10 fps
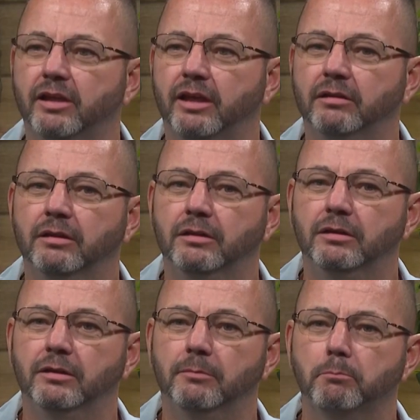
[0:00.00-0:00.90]
make
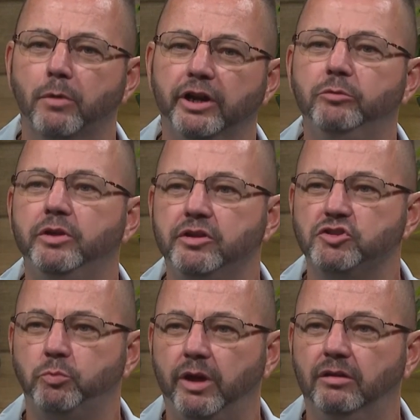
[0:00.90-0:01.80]
all of these interviews
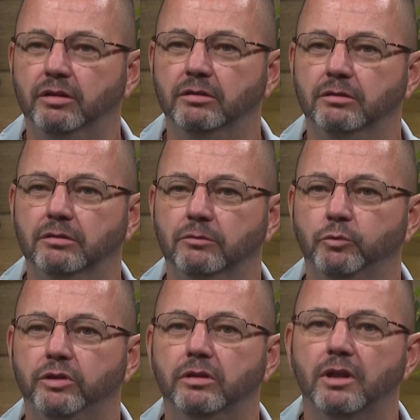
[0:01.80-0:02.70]
available on our
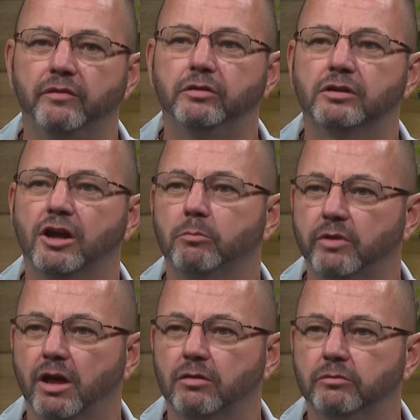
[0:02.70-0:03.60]
Facebook page
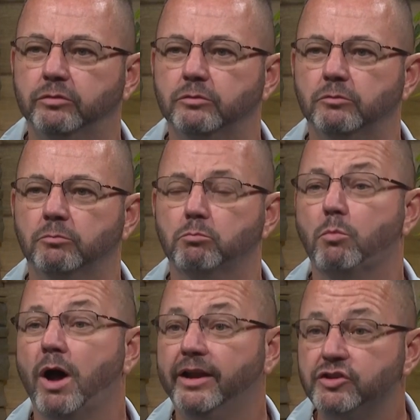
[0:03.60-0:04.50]
to ensure we reach
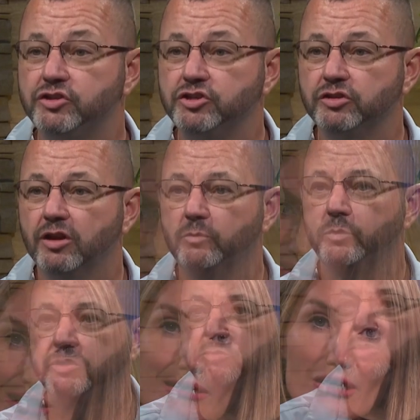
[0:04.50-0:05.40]
all voters
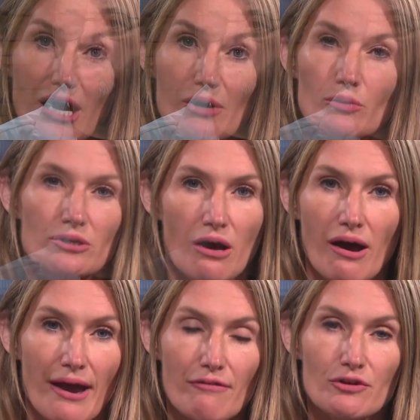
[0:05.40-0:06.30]
in a time when not
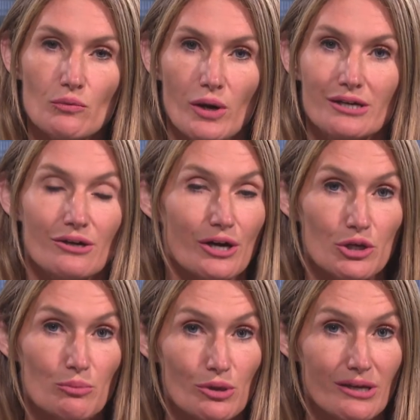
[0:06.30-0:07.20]
everyone in our
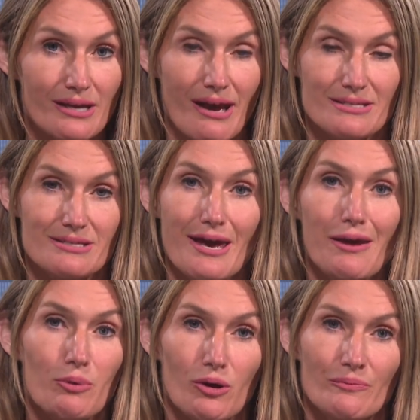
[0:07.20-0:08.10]
community has
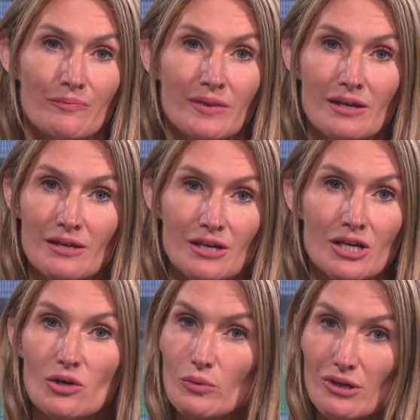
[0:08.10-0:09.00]
cable.
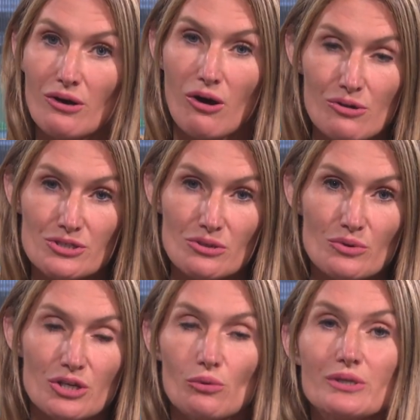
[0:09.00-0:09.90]
We are also
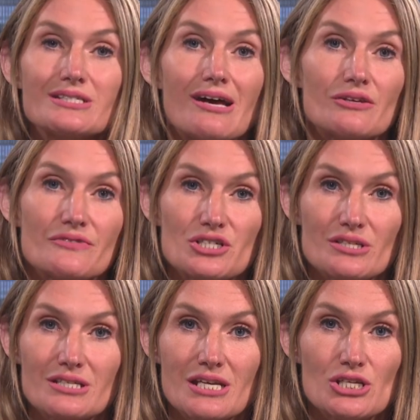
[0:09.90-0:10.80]
the only television
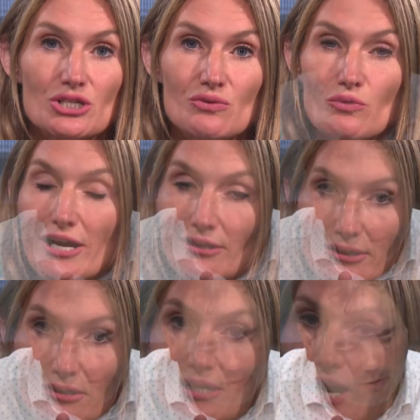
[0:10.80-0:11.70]
station
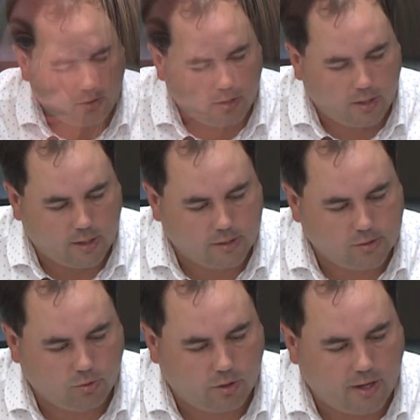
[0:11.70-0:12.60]
regularly covering
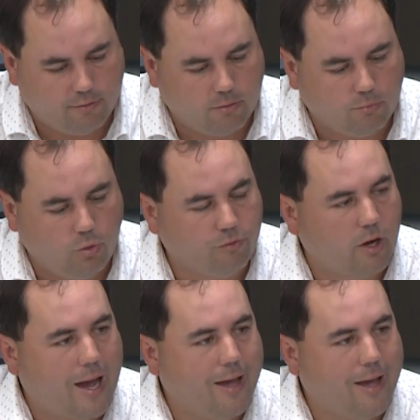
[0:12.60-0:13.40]
council meetings in 4